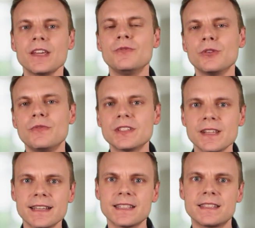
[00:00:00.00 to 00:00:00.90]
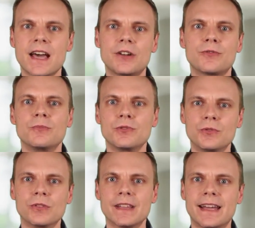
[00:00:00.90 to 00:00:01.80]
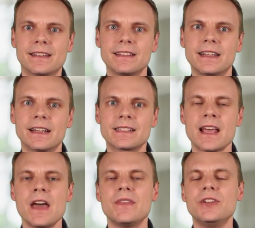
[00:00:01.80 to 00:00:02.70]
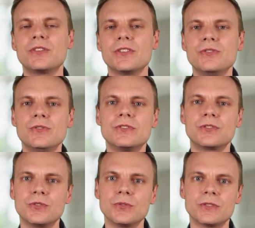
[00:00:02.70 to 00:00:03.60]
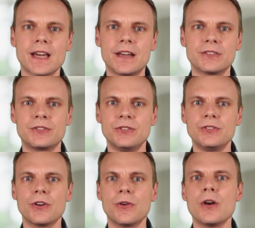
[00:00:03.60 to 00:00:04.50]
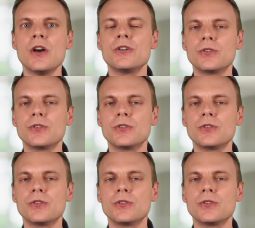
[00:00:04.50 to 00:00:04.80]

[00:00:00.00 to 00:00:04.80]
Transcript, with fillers: If you're visualizing data from Google Analytics, then you can use Google Data Studio,